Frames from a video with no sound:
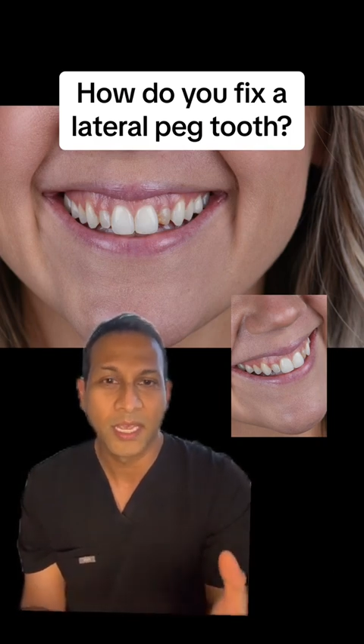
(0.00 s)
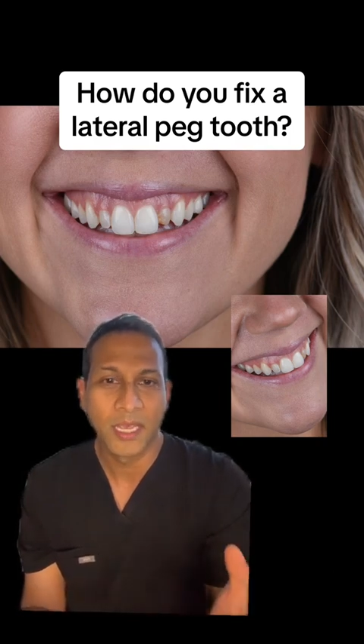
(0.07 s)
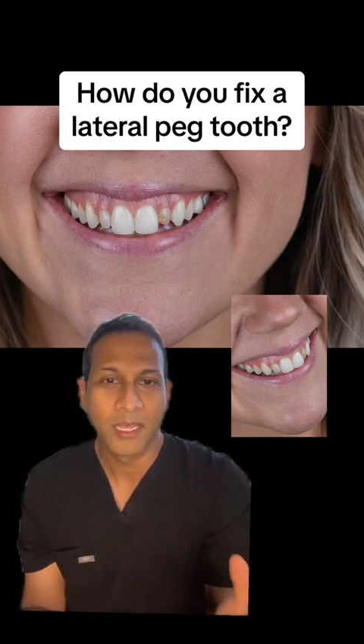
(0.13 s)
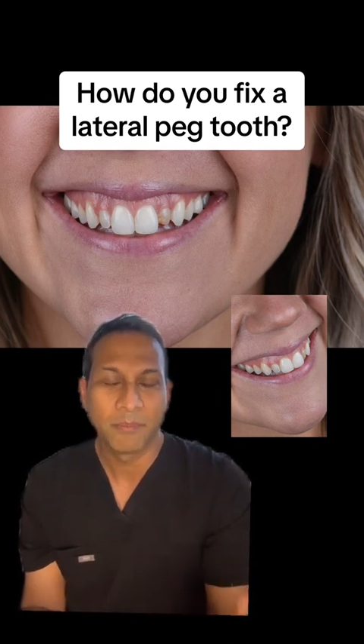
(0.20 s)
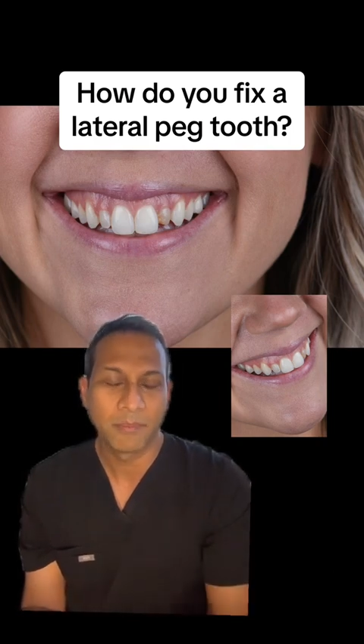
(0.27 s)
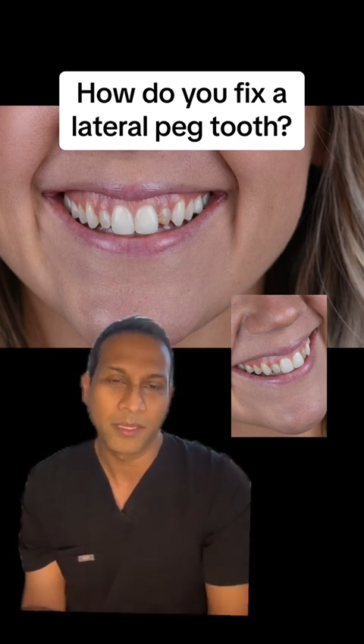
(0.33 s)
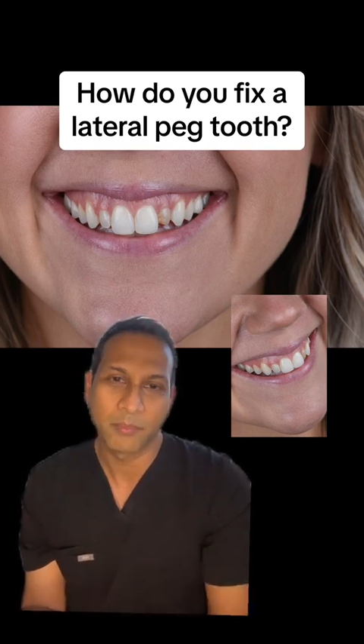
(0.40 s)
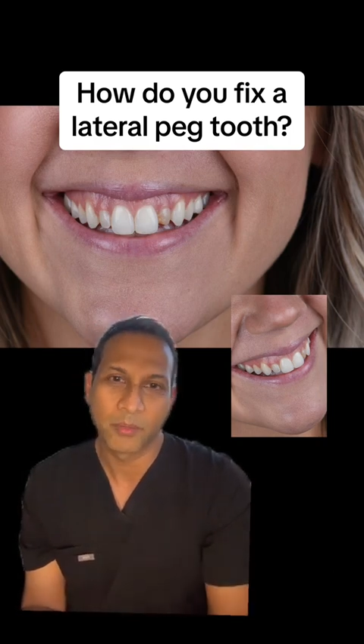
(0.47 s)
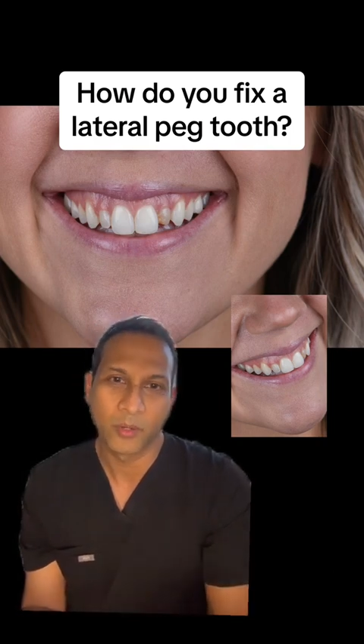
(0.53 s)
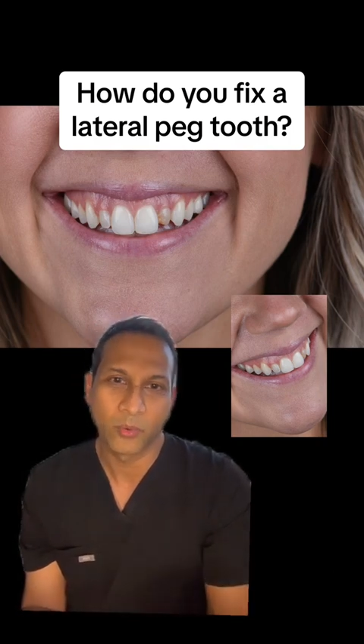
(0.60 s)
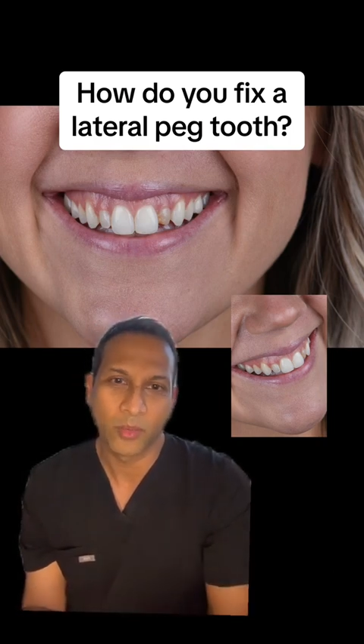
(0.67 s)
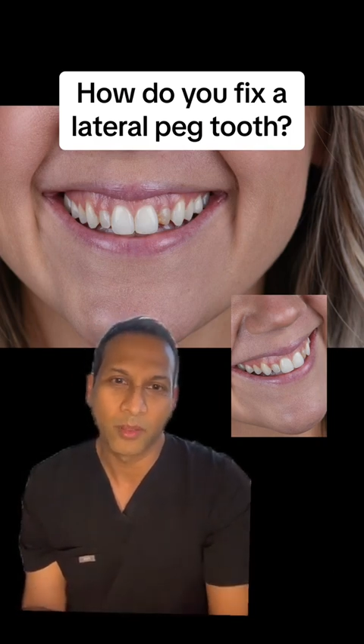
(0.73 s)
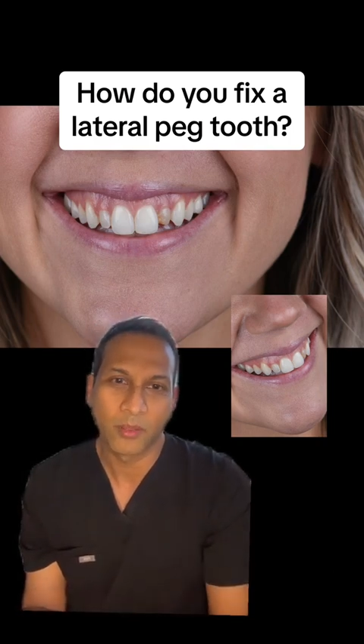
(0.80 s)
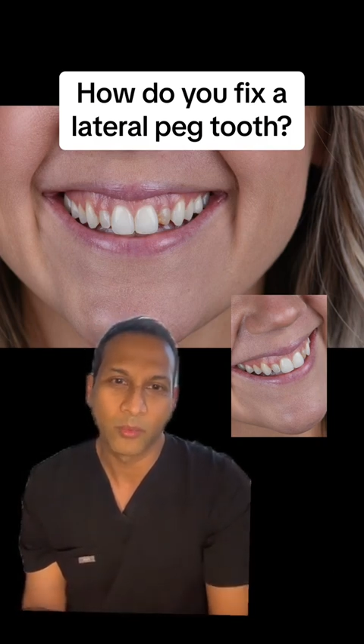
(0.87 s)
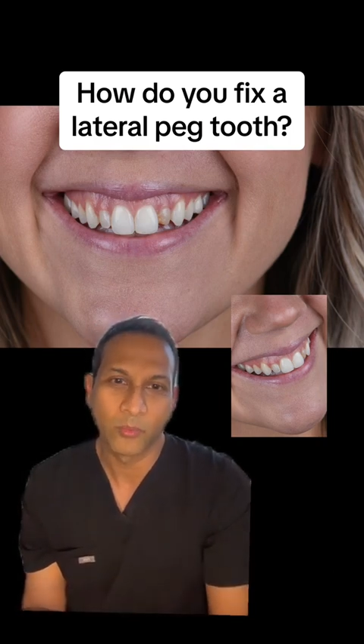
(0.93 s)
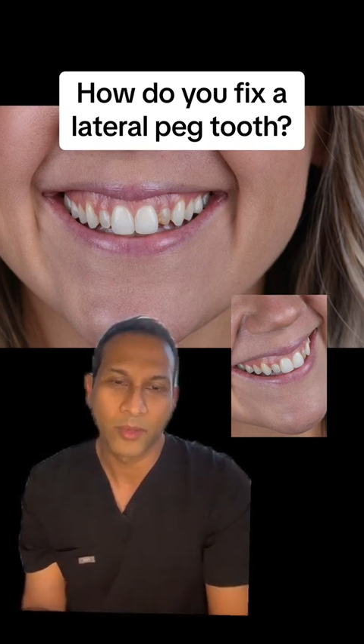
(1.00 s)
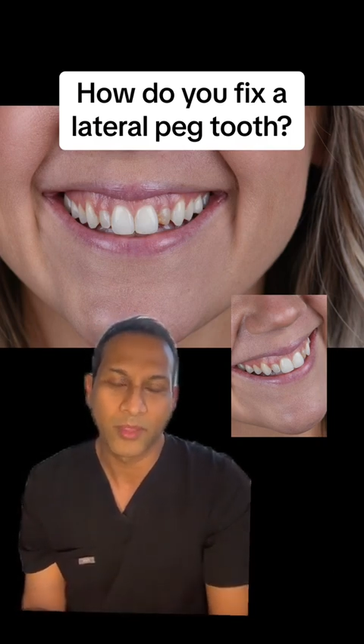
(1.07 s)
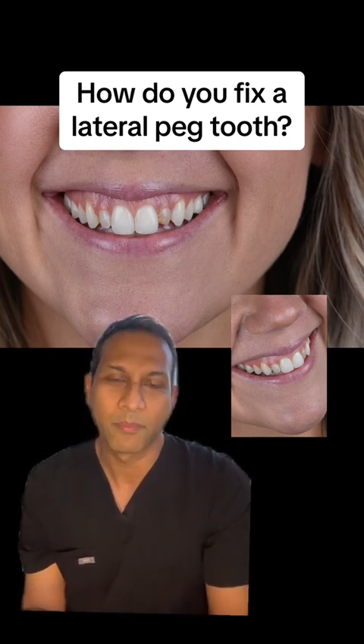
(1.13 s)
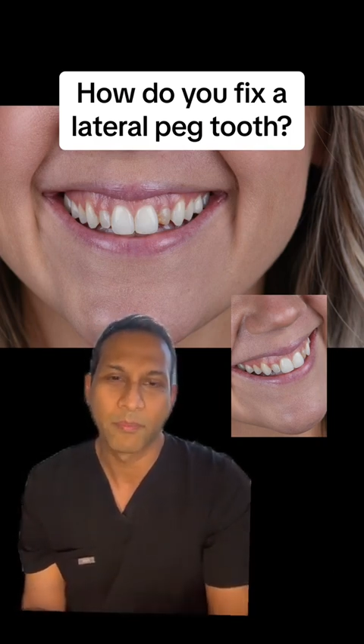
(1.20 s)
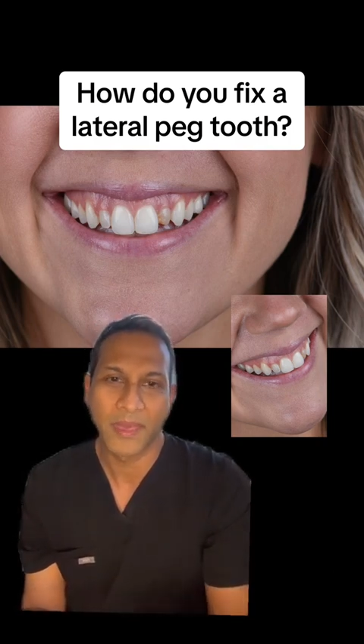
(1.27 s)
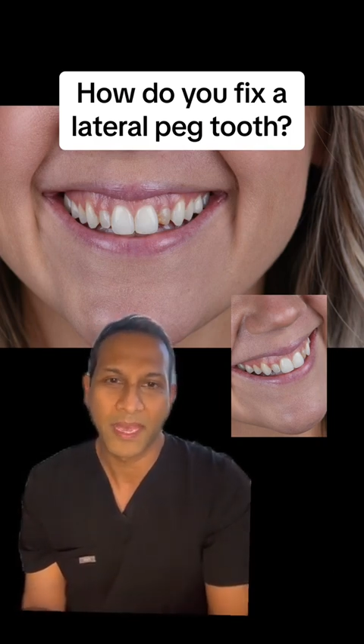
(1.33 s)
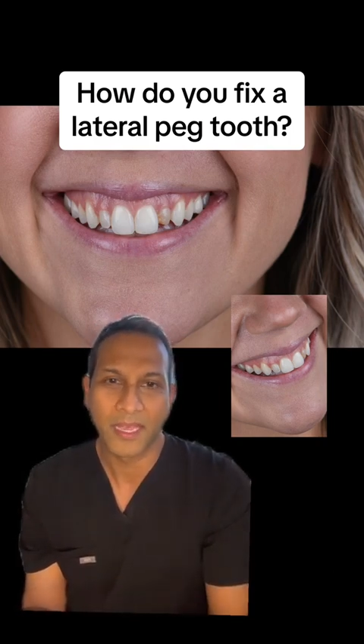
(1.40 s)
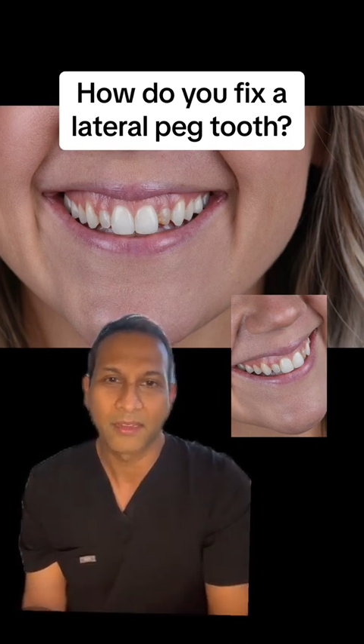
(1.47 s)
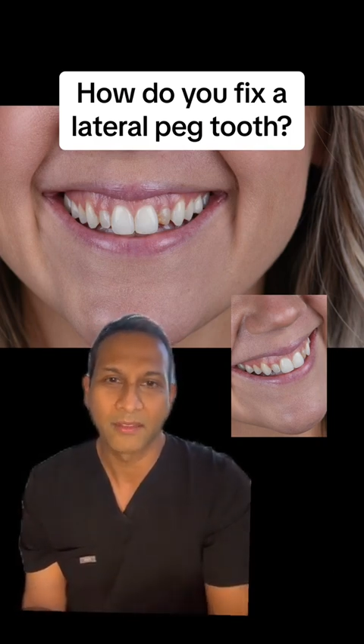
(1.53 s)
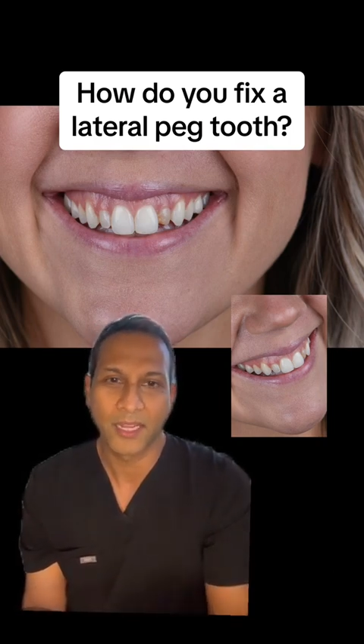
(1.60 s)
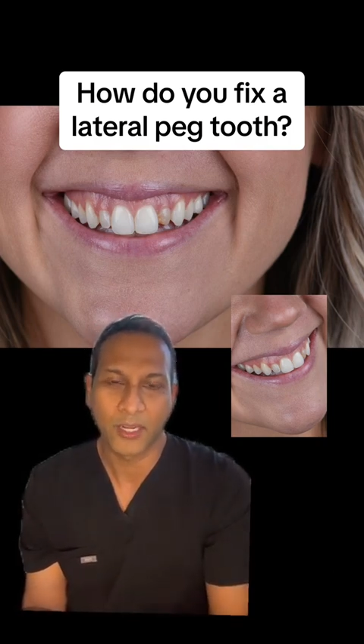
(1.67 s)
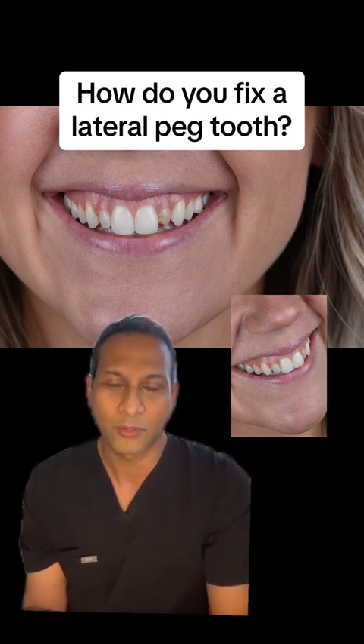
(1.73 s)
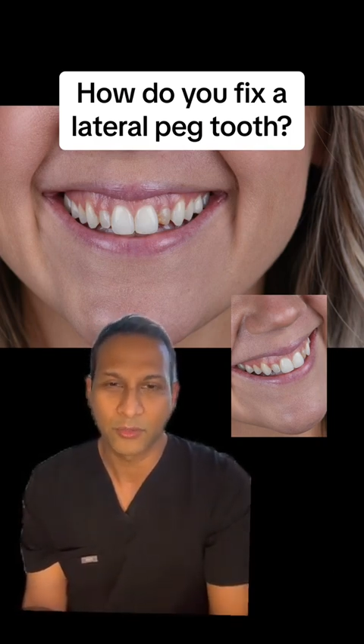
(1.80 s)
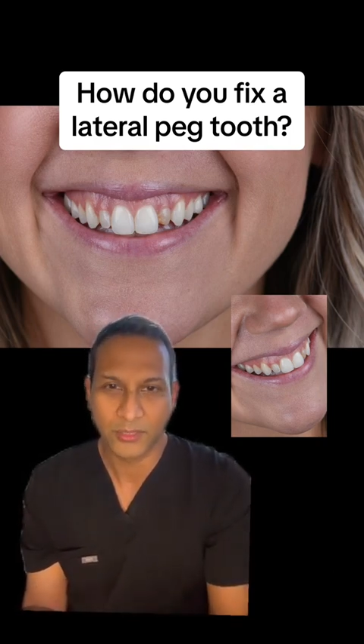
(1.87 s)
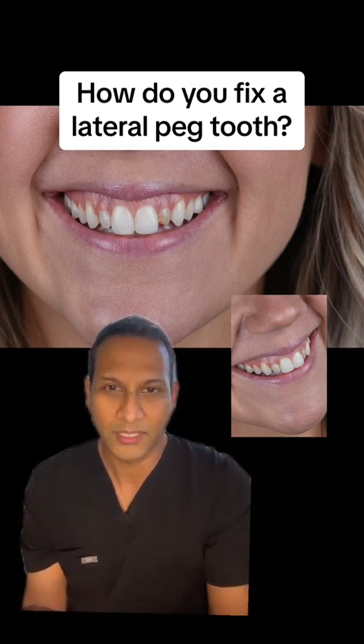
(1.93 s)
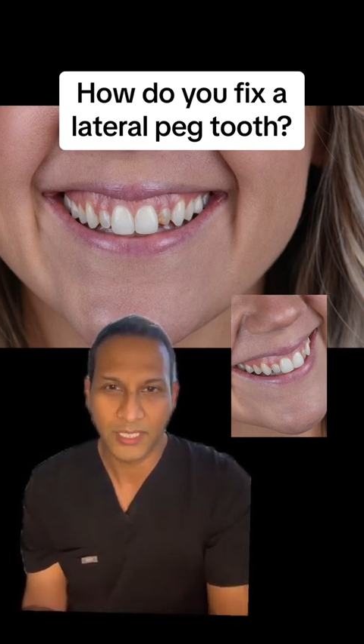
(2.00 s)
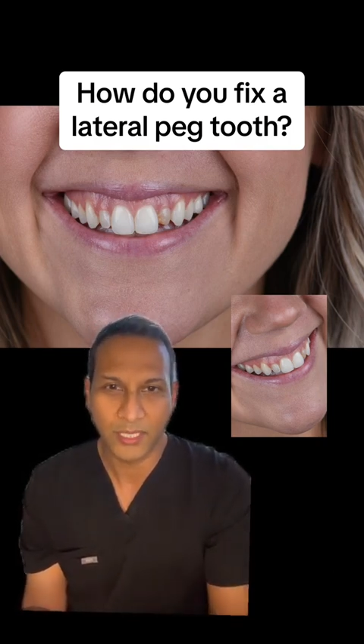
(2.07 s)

people with peg lateral teeth